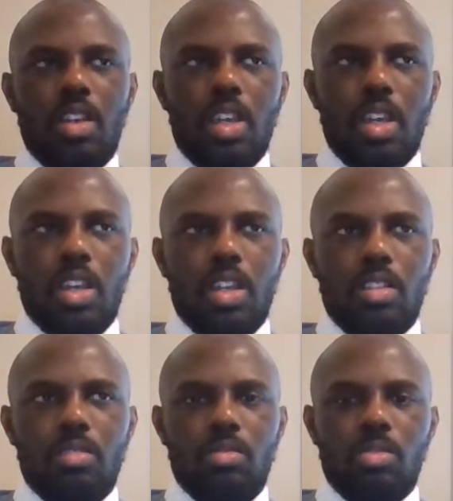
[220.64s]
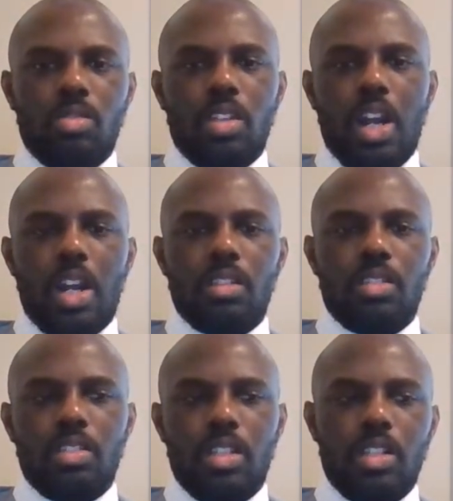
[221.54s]
and Northern
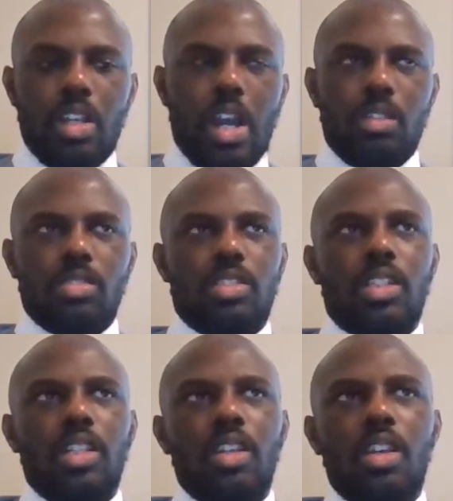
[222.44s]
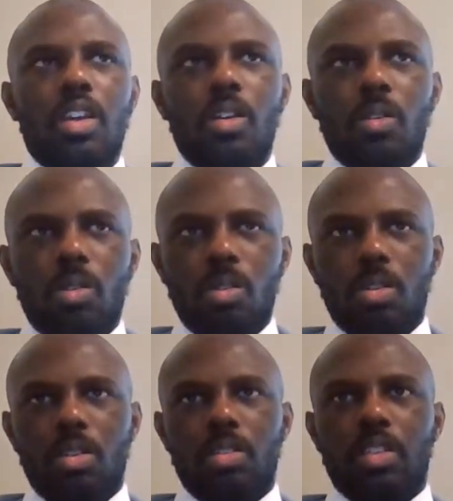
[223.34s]
Ireland in the Irish Sea,
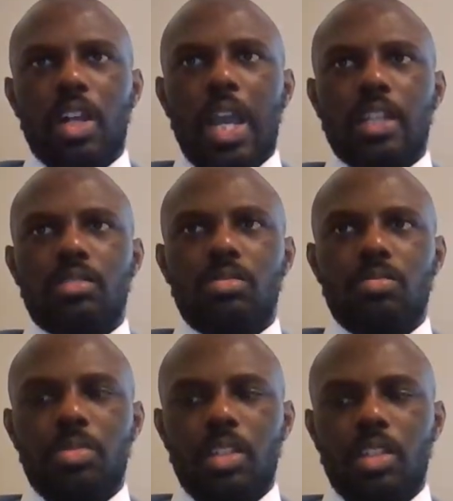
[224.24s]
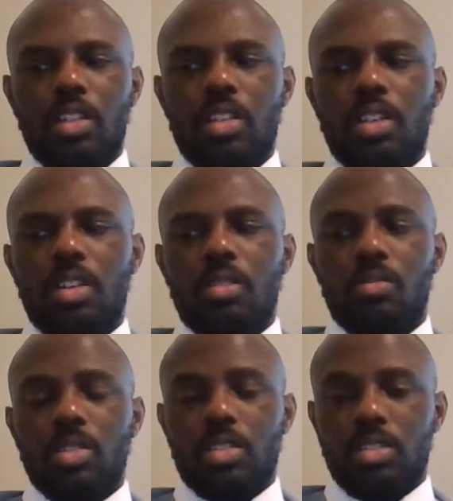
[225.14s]
or there has to be,
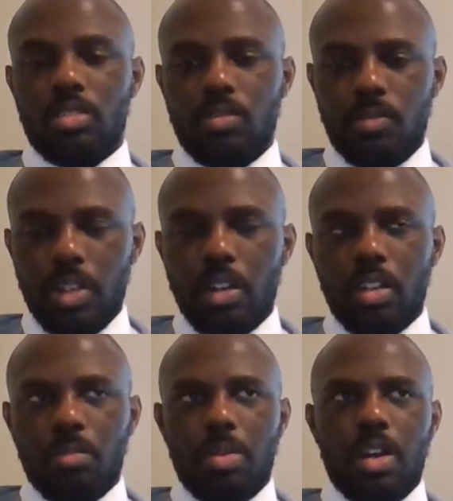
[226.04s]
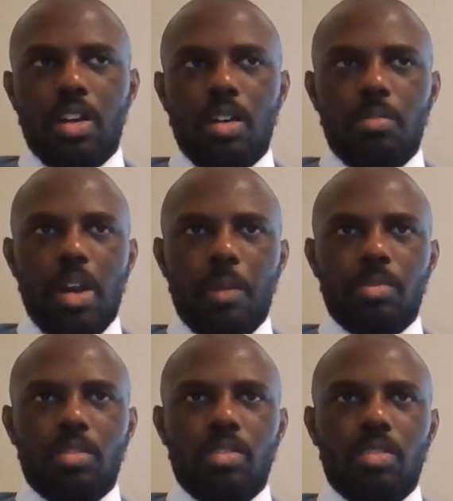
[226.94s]
which is very
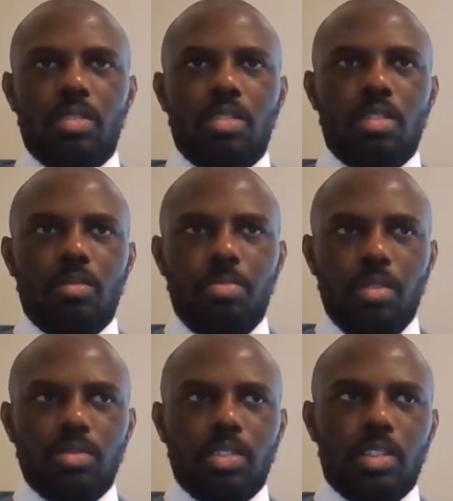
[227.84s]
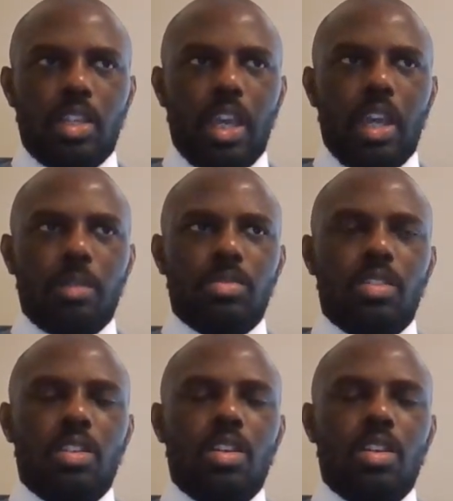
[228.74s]
unpopular on both camps,